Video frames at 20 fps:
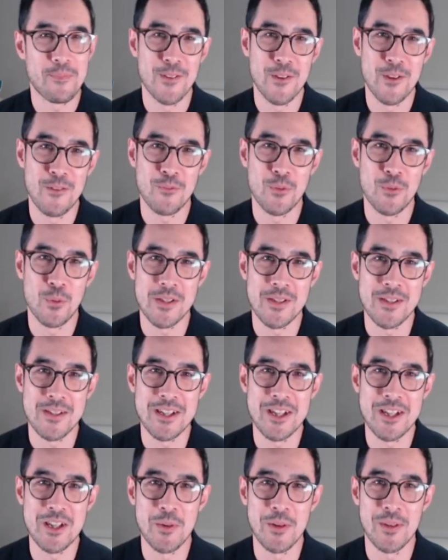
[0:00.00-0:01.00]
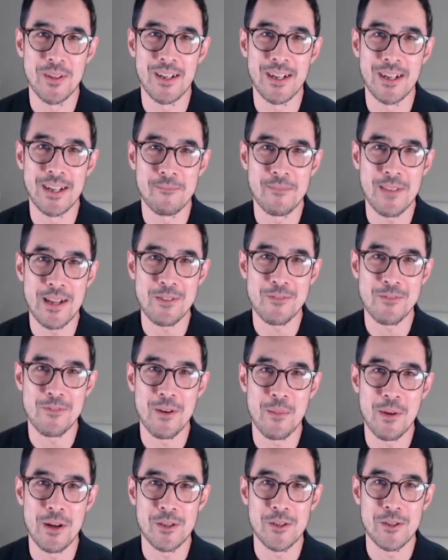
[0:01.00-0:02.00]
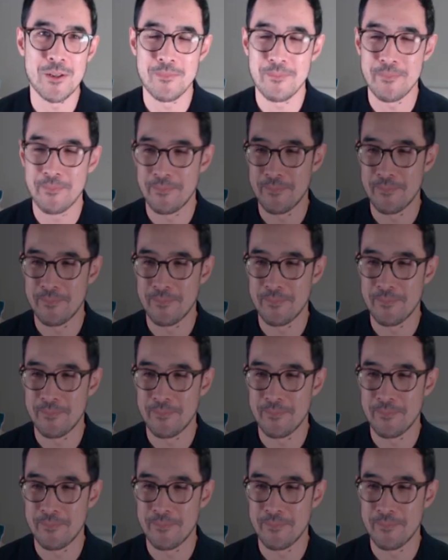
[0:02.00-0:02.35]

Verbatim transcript: look forward to seeing you online. Thanks very much.